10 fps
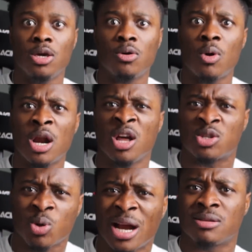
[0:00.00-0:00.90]
you want no
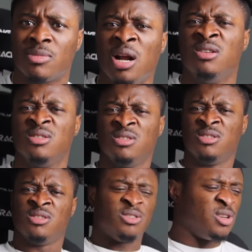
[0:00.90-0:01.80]
twerk, bro.
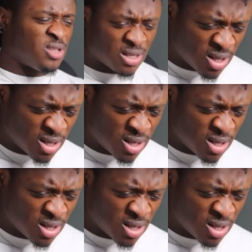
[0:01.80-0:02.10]
You just,